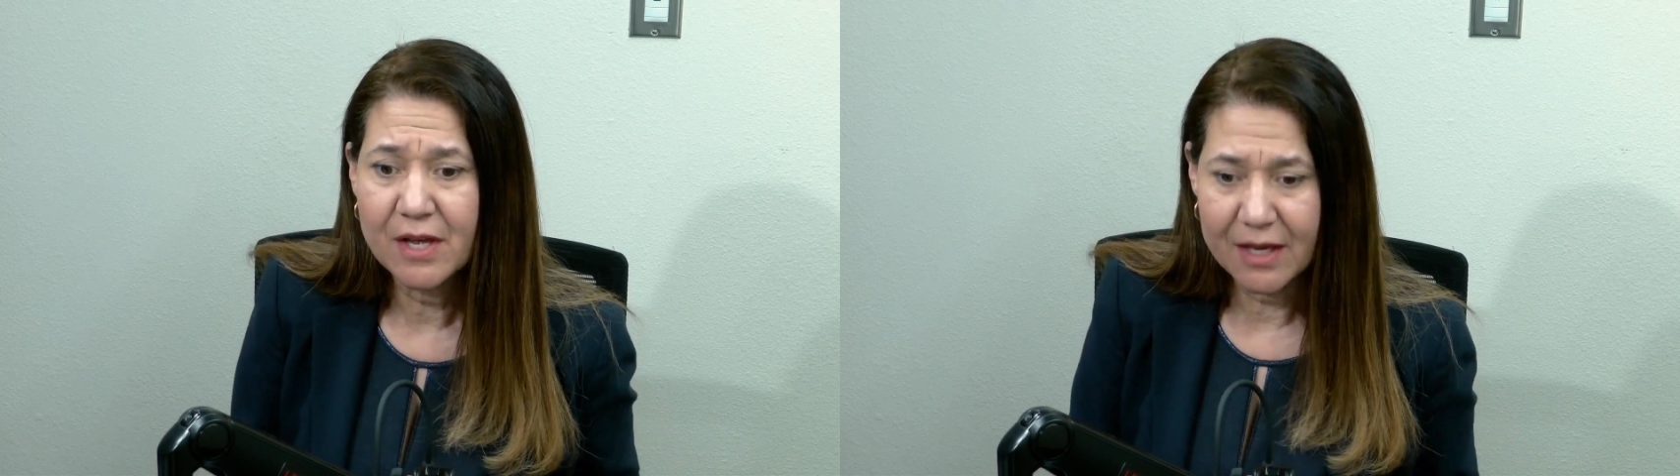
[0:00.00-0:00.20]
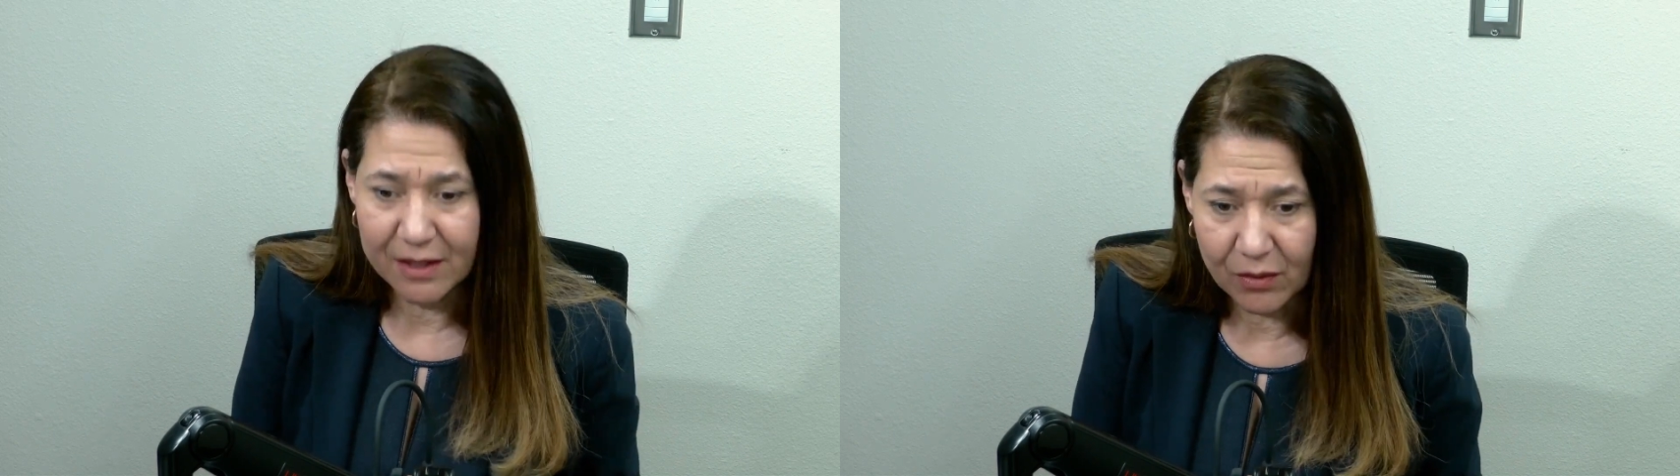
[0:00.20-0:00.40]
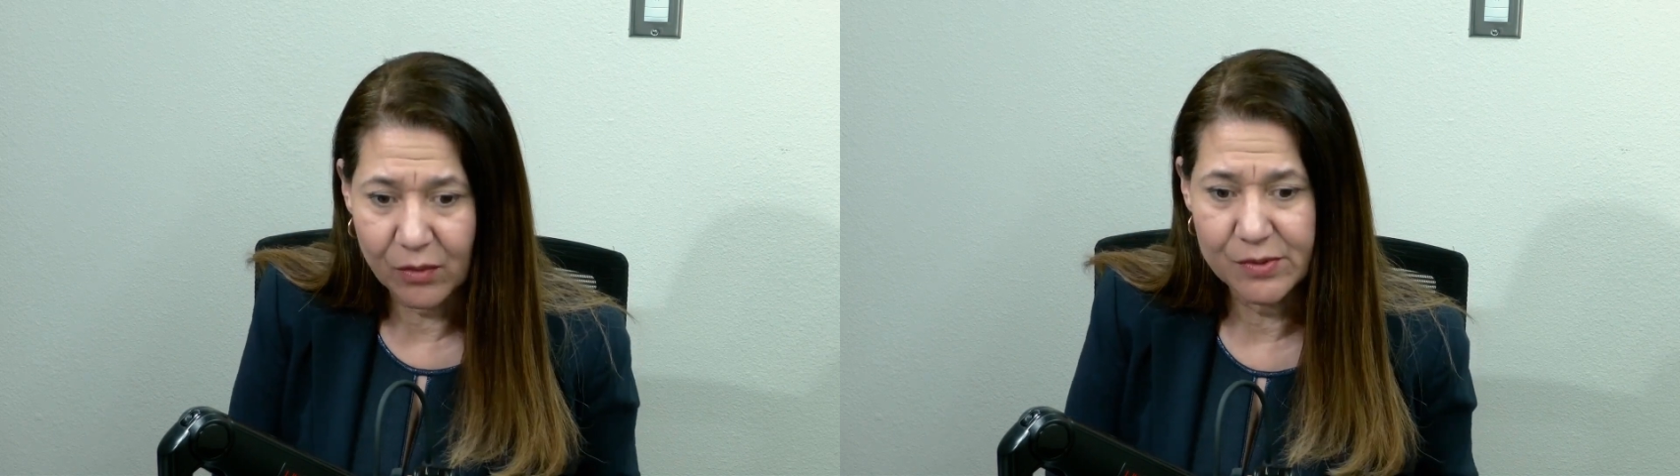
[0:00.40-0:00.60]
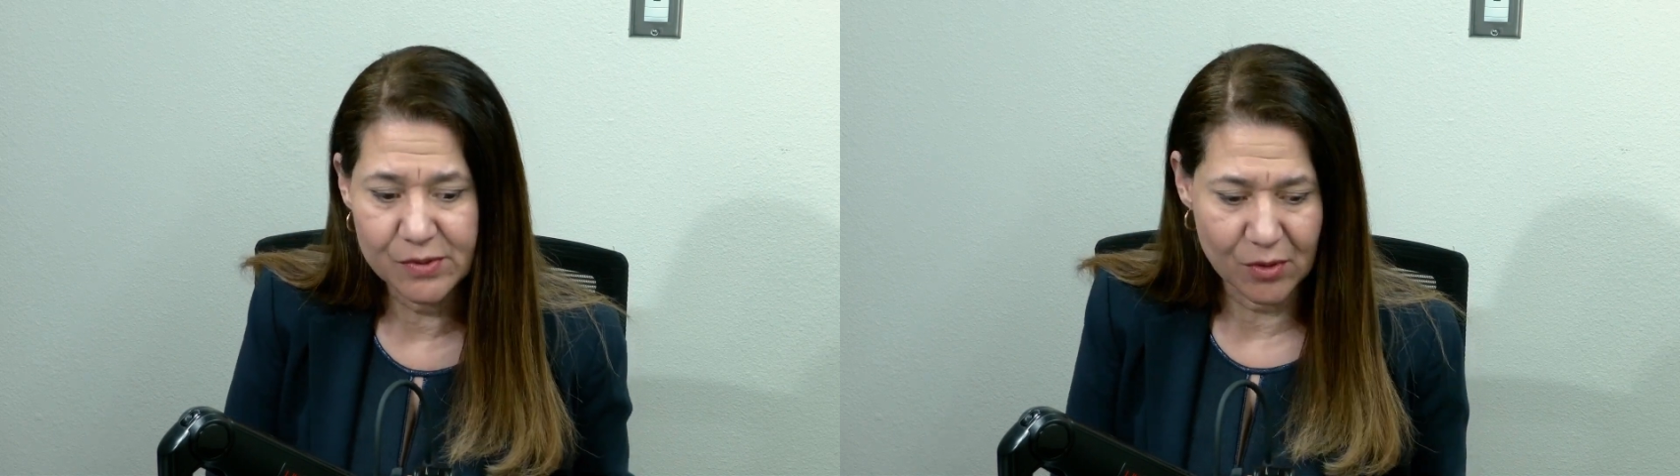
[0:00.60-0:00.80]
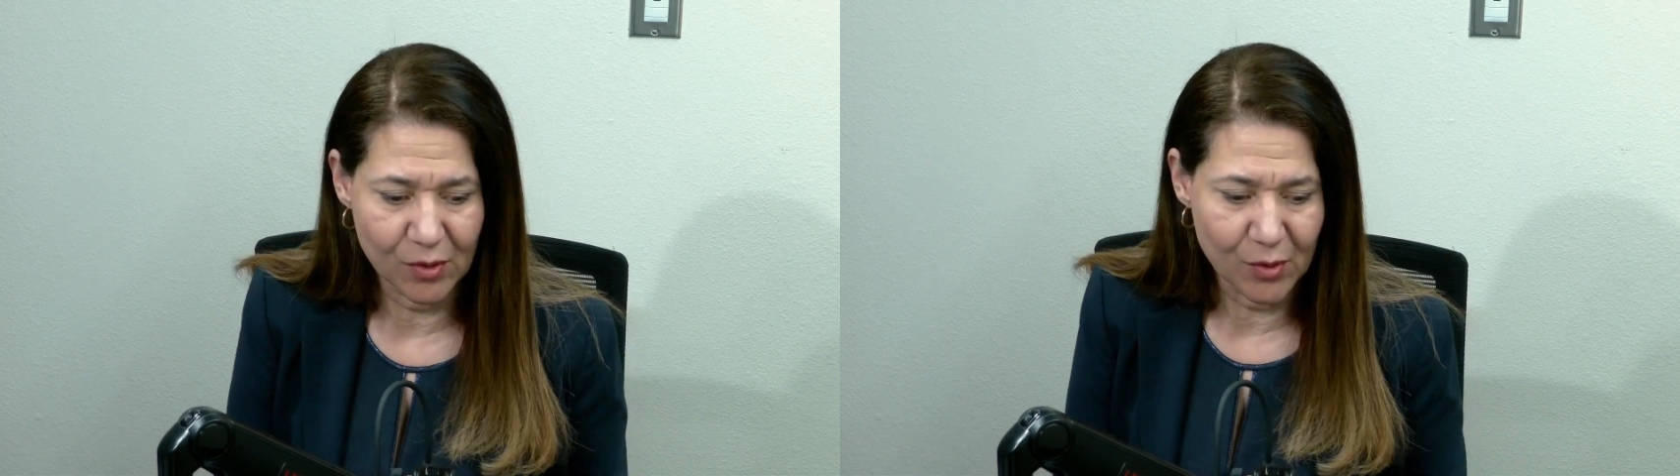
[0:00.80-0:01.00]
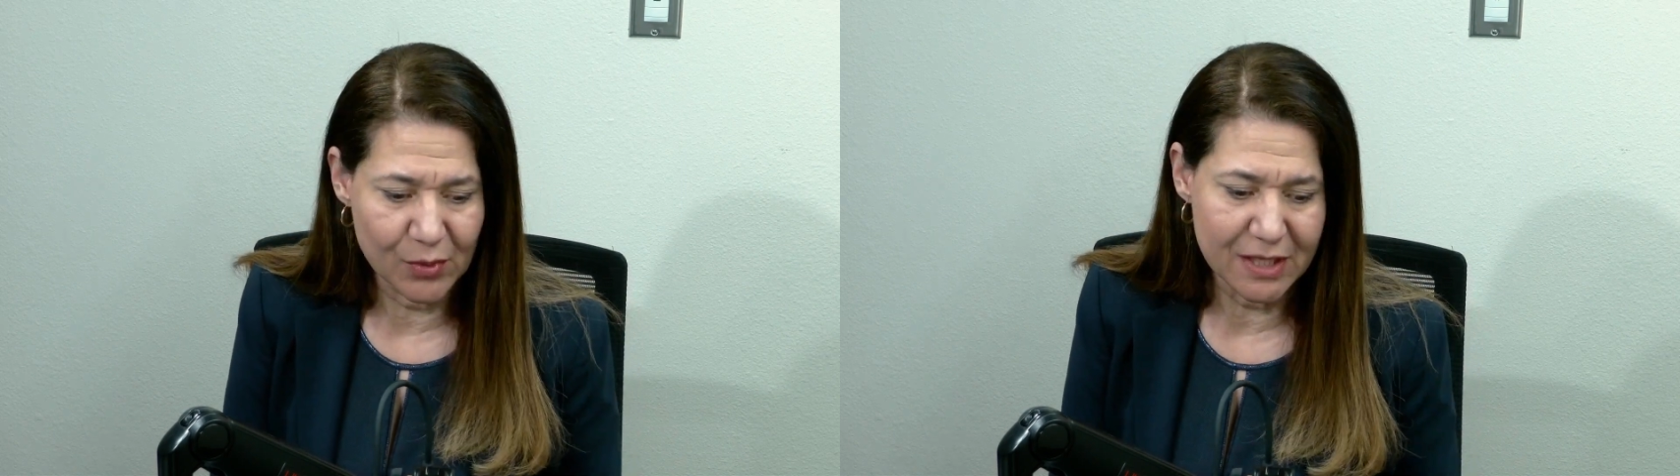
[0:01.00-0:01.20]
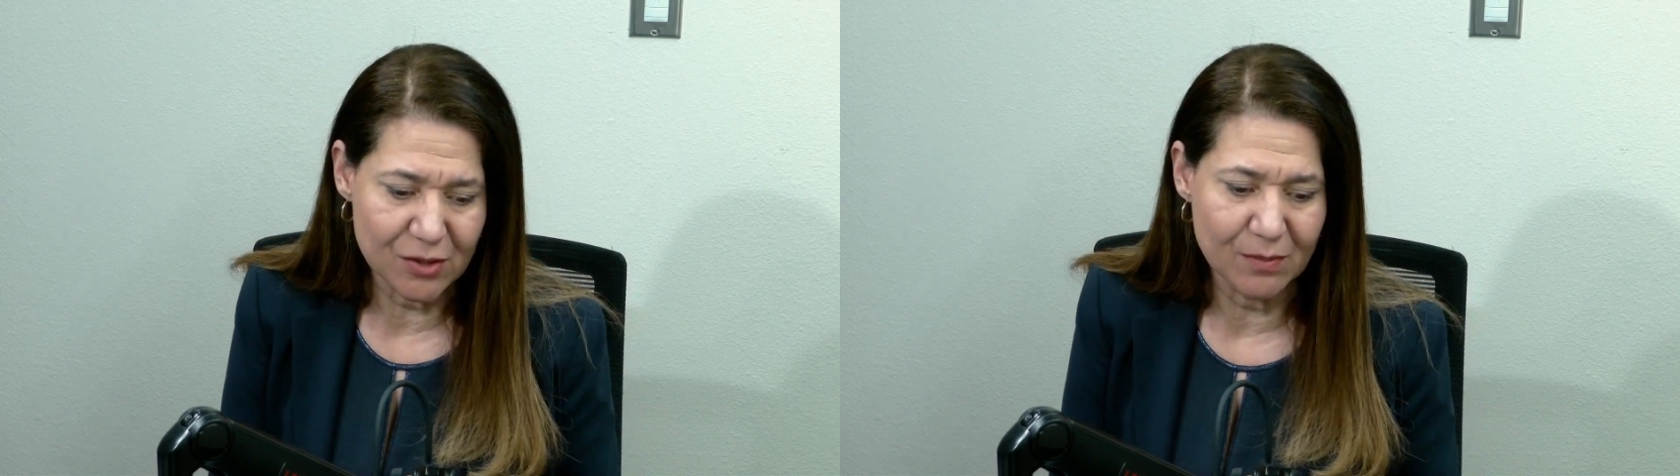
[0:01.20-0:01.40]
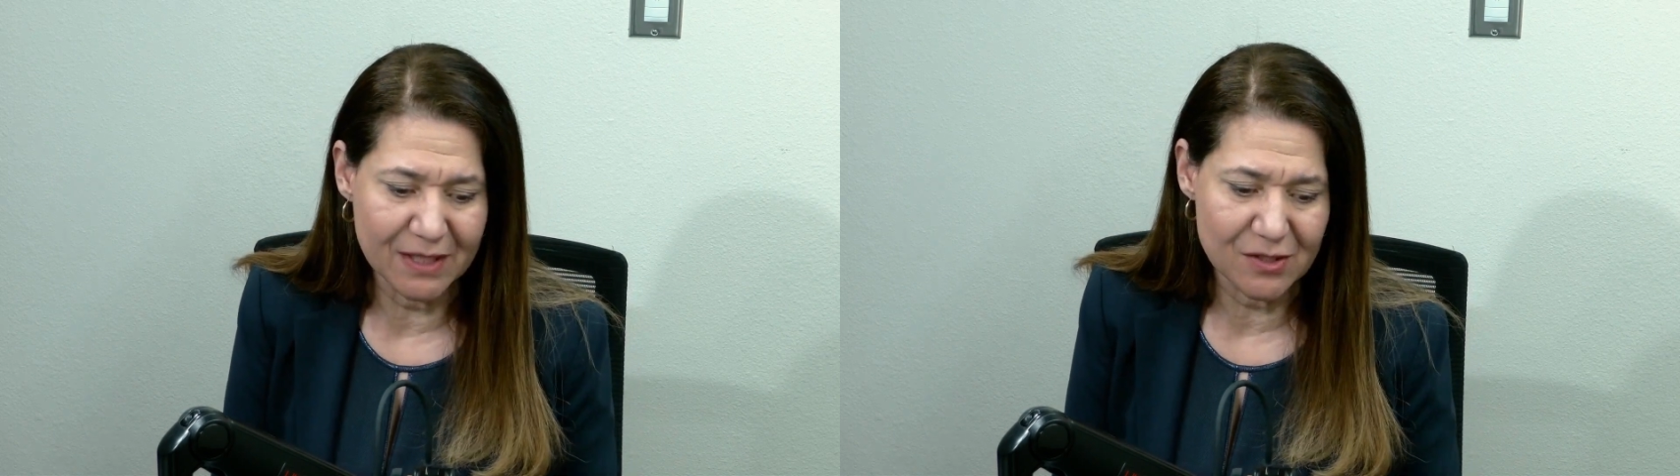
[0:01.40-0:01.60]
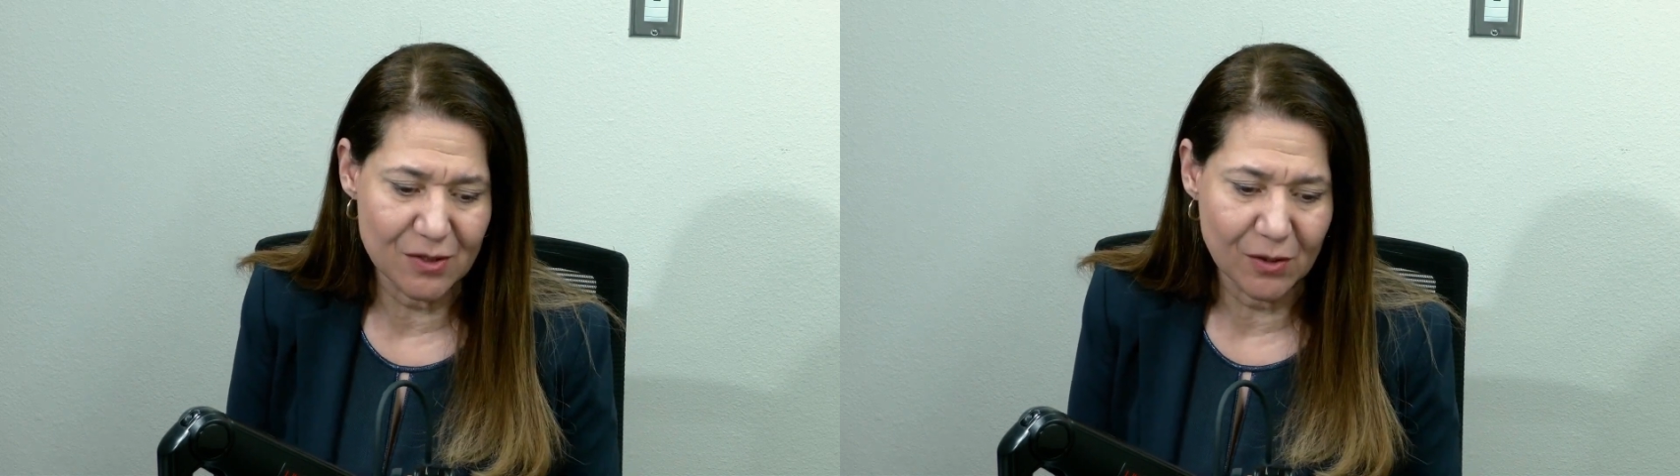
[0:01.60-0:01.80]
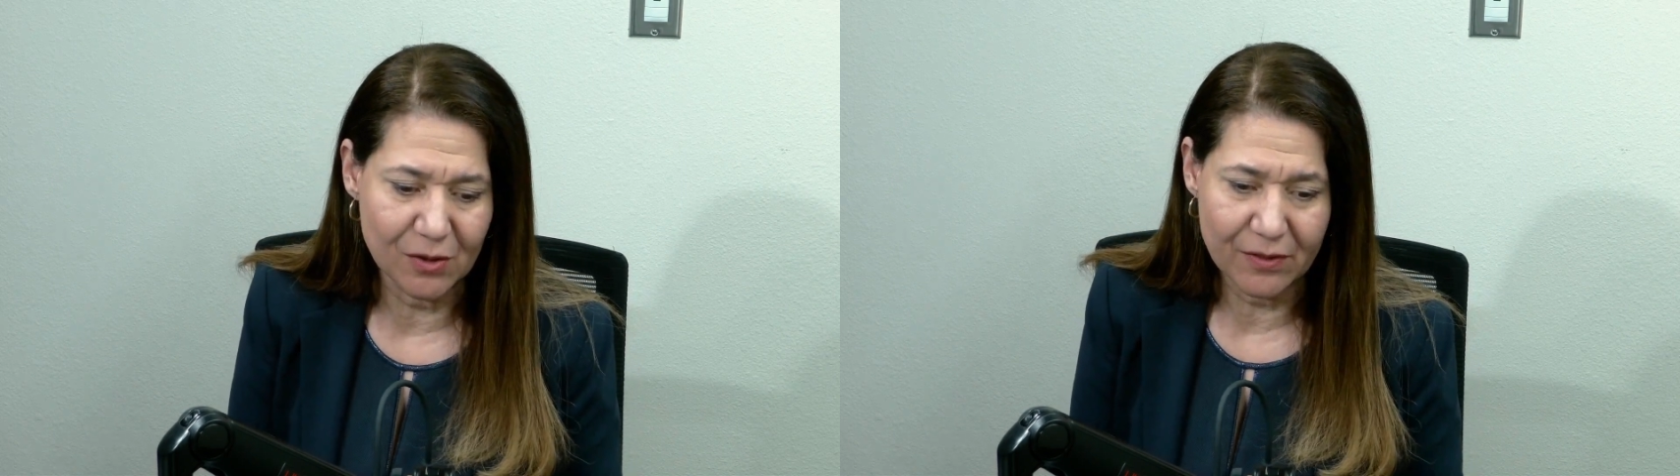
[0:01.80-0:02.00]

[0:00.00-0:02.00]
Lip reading: and also we need to make sure